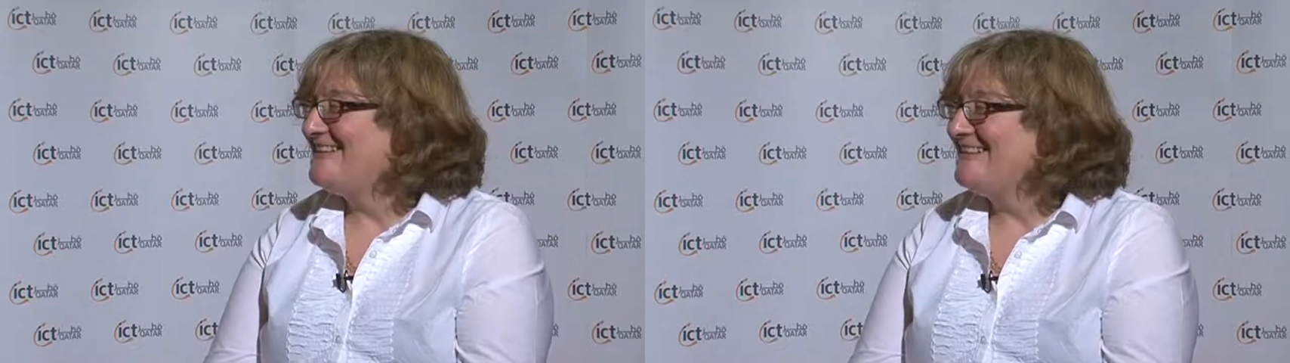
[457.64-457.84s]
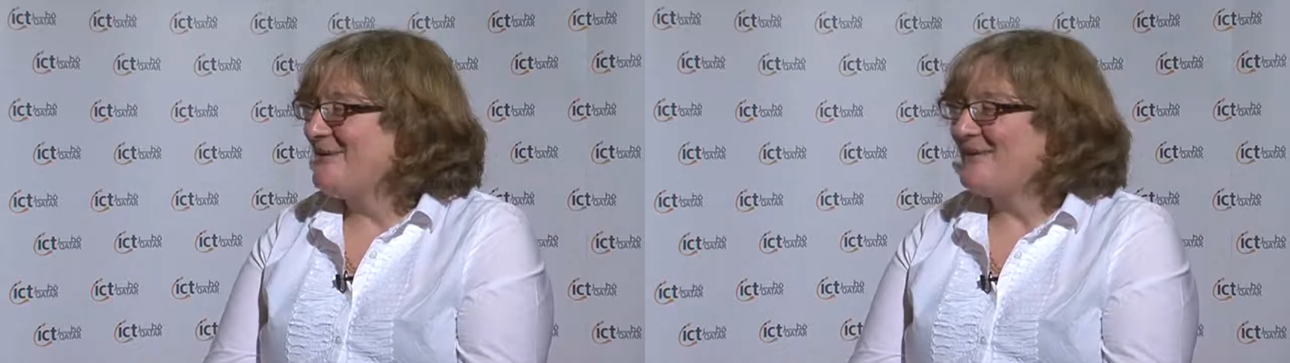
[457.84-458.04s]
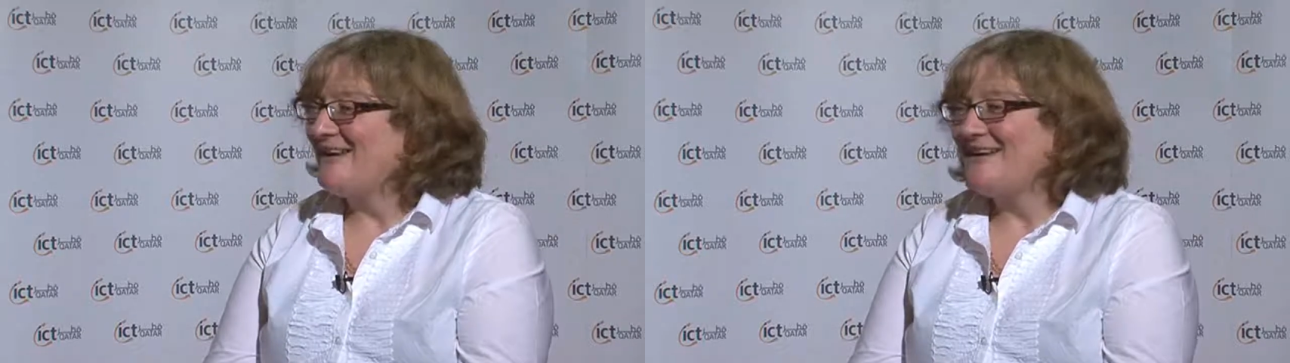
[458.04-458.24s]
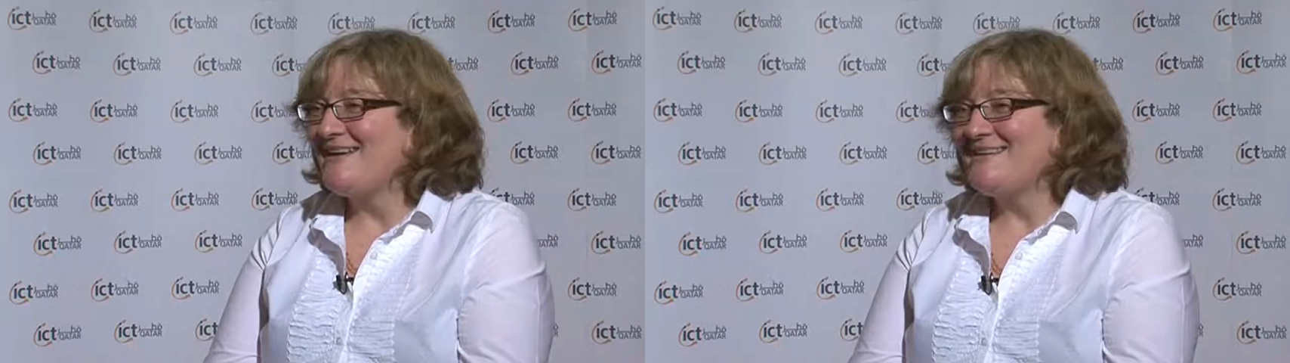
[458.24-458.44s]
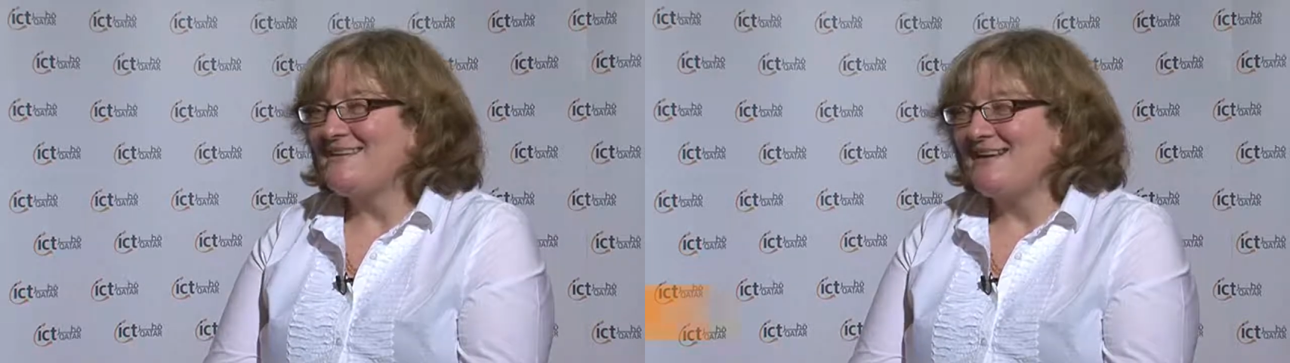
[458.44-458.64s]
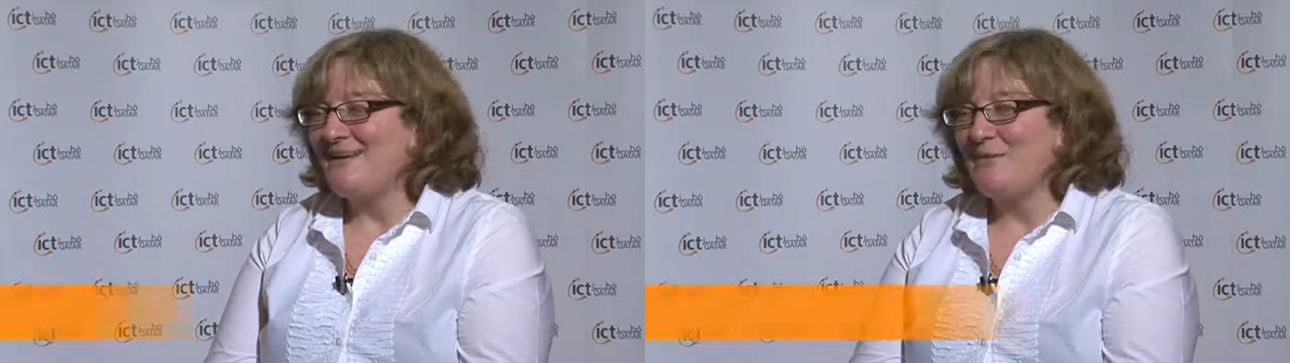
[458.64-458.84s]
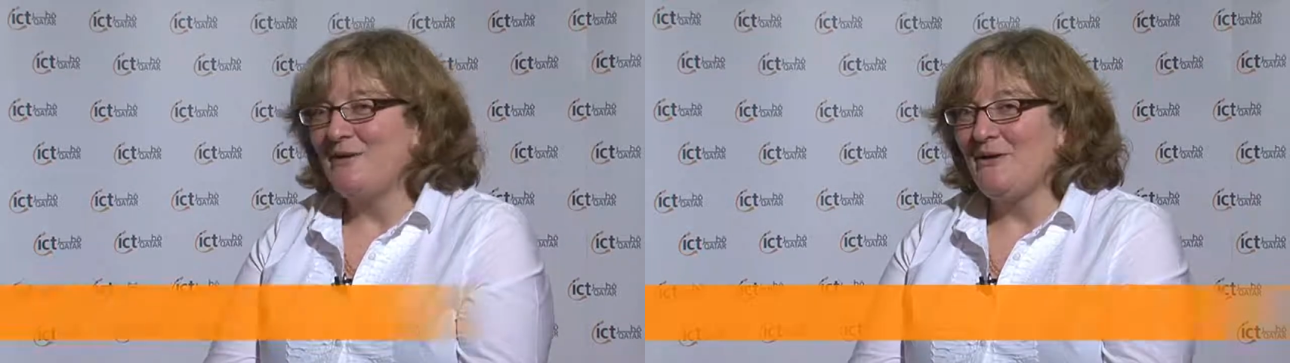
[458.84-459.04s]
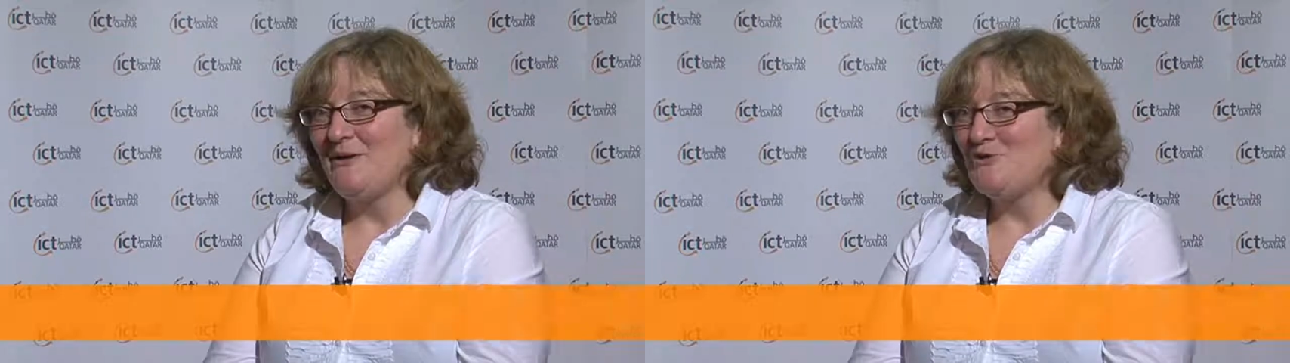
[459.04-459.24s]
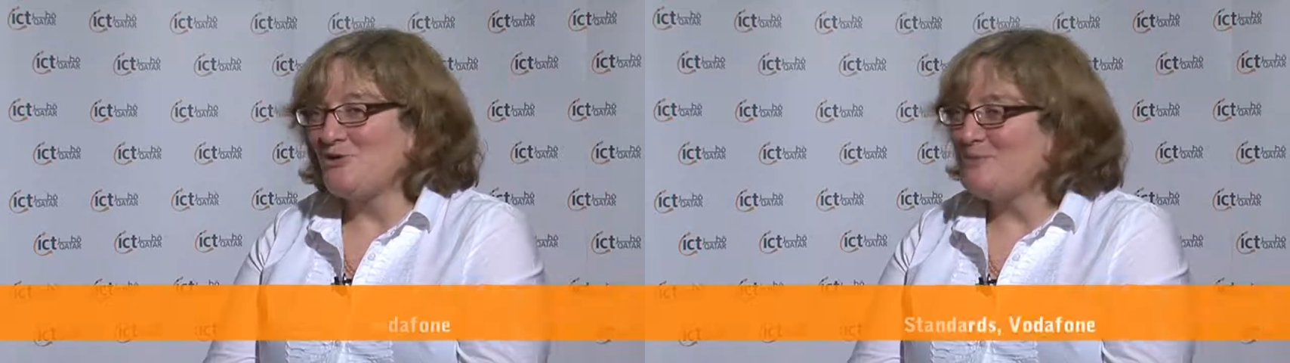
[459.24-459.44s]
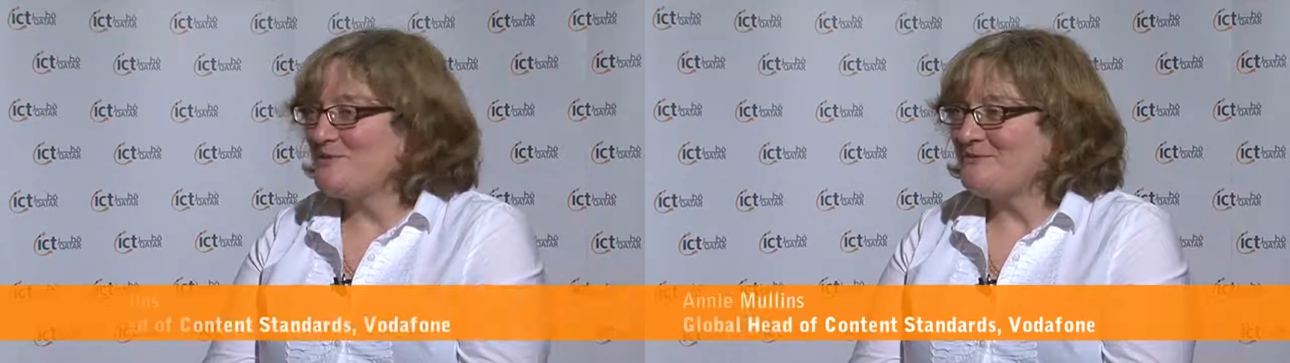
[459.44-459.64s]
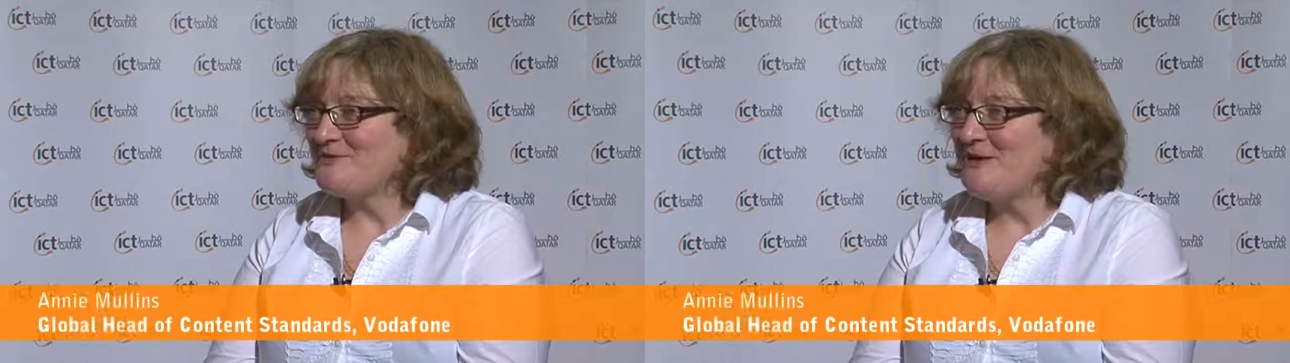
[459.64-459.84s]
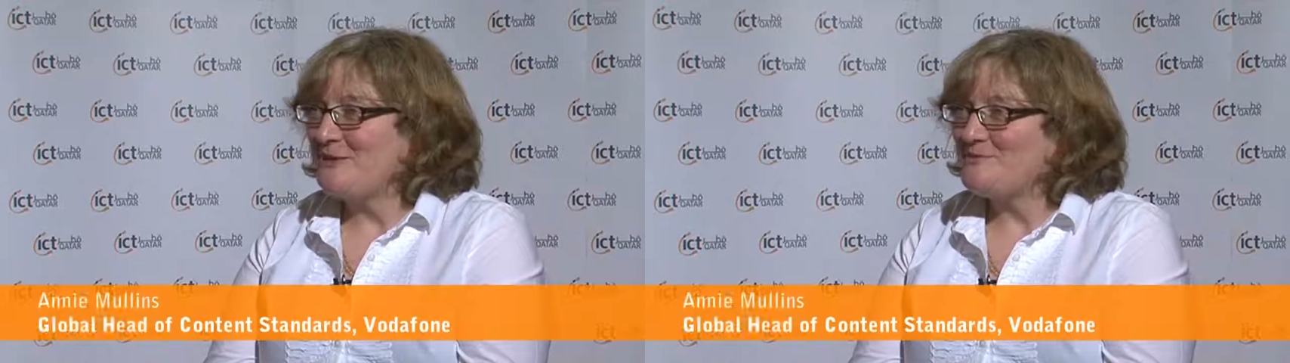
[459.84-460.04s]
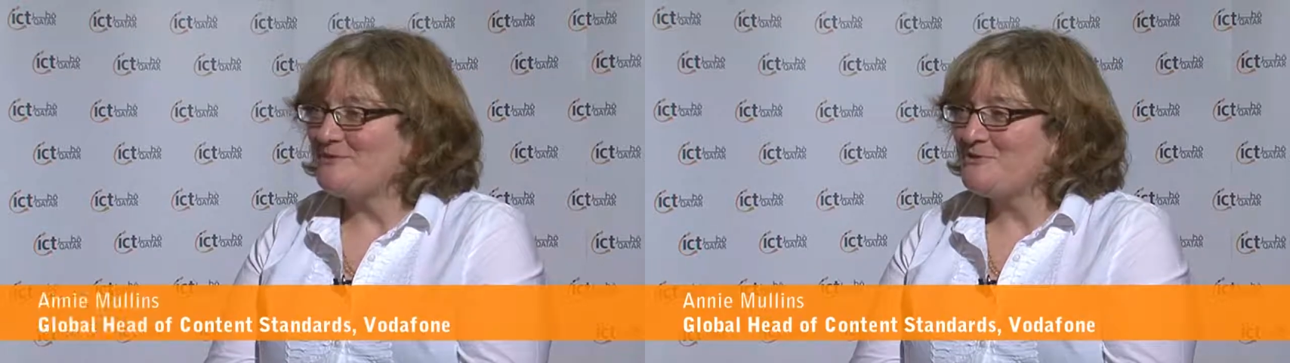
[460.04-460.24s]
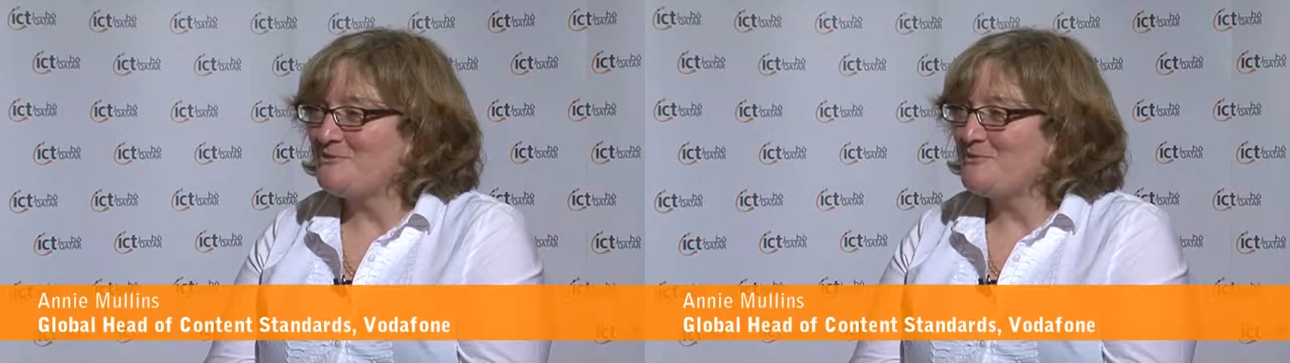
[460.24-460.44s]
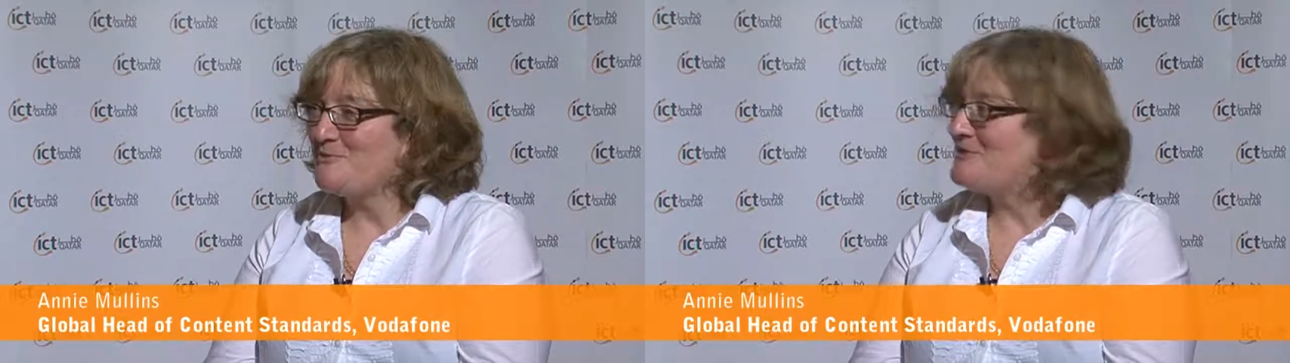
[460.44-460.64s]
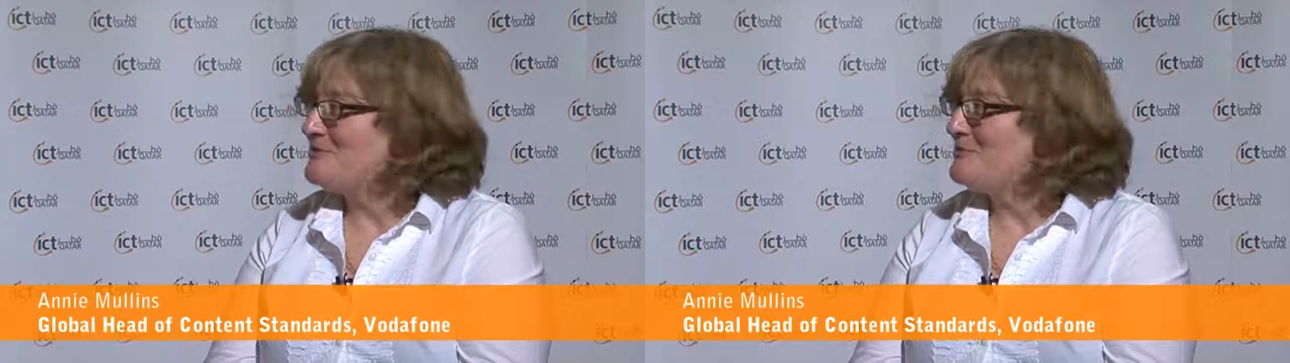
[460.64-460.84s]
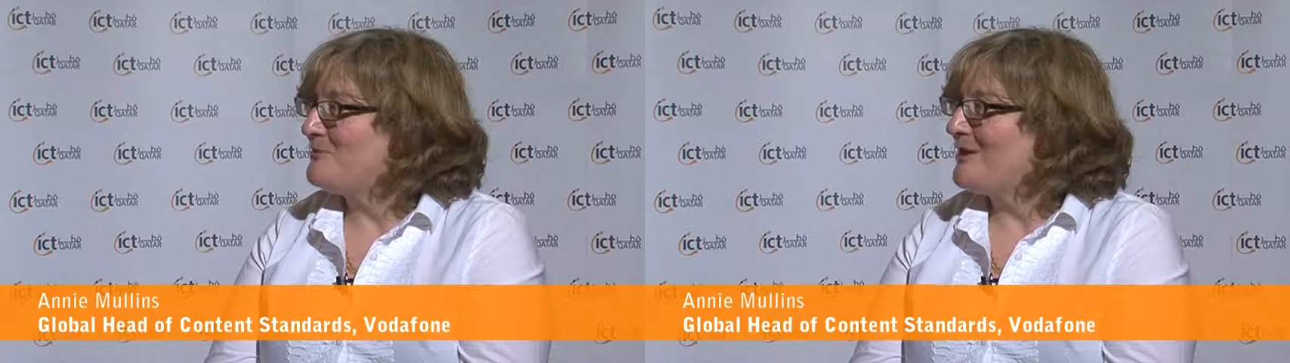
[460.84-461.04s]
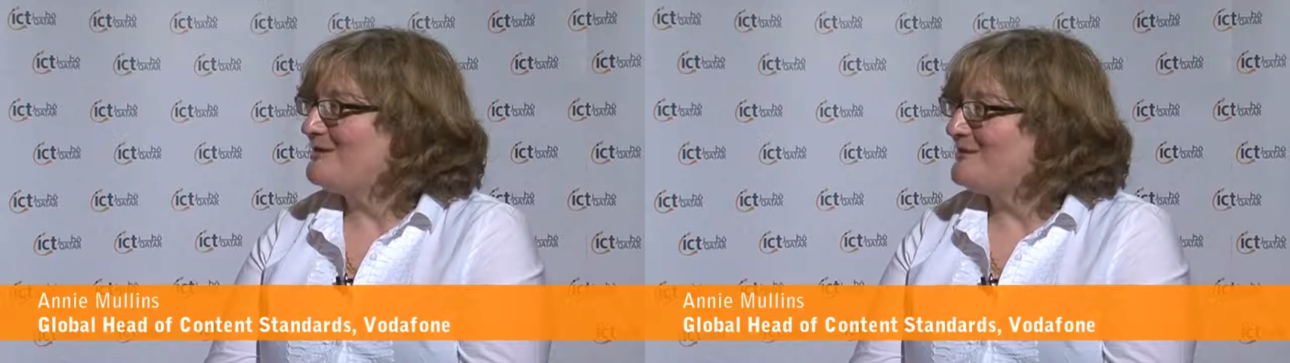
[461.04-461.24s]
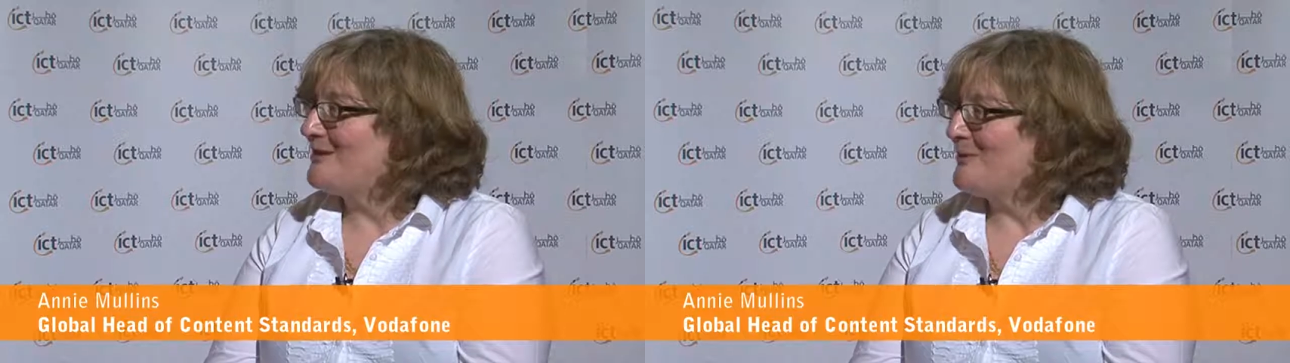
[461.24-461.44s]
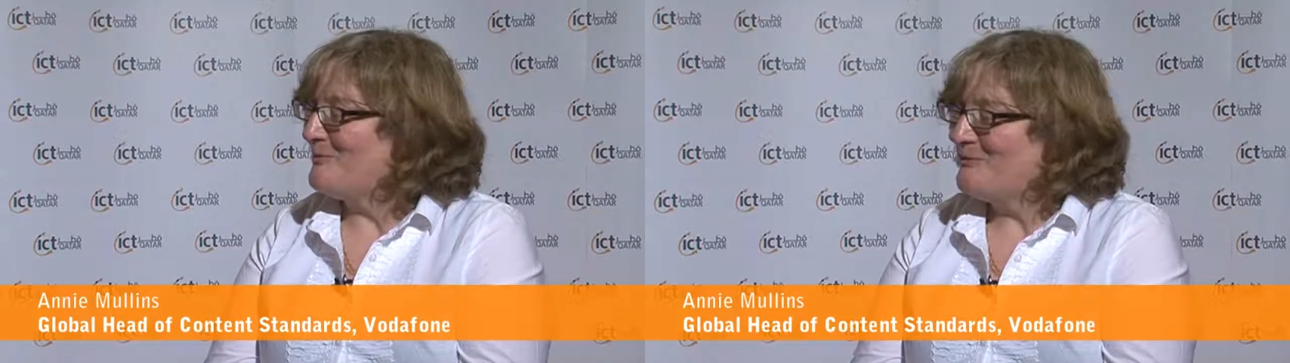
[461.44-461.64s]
you know, and I think that can be a hard job sometimes, because we all want to do the right thing,